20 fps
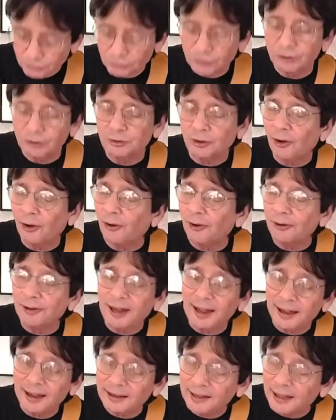She's all
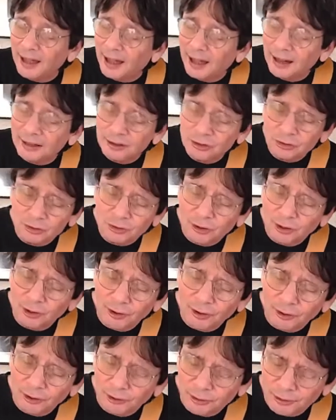I got is
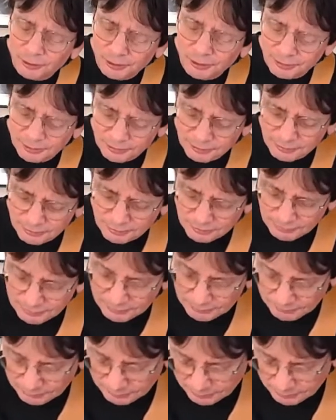gone.